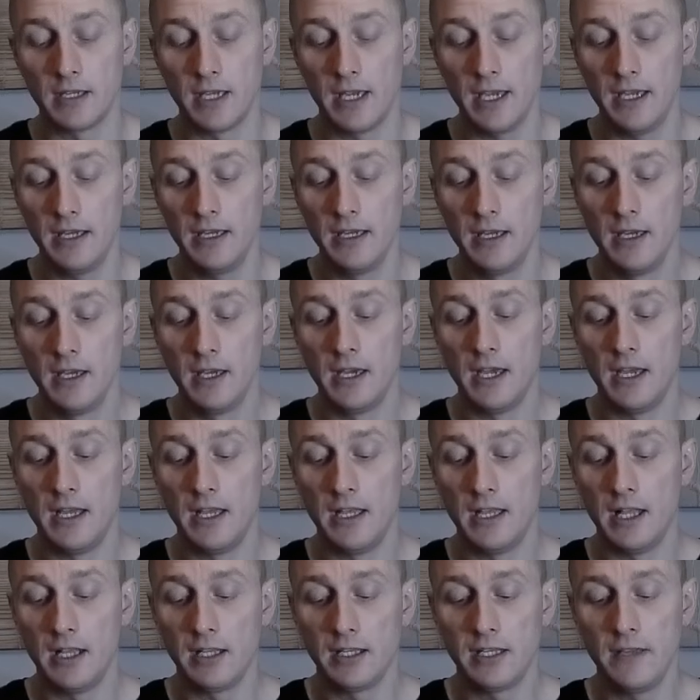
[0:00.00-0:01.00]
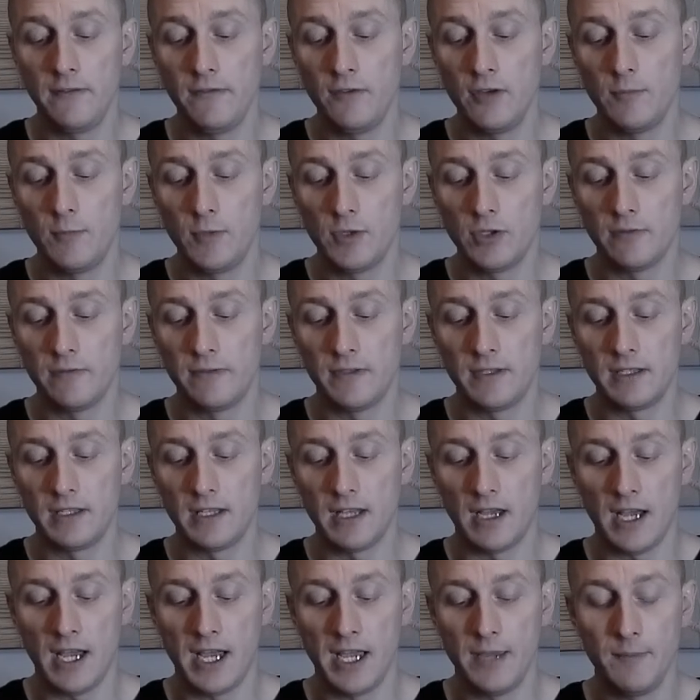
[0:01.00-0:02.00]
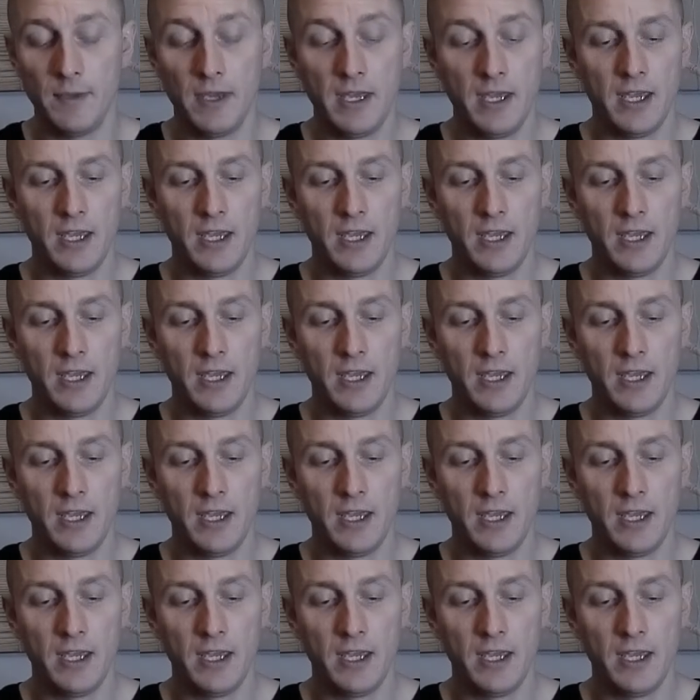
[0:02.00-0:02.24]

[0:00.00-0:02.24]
Okay, I'll give you a bit of a time.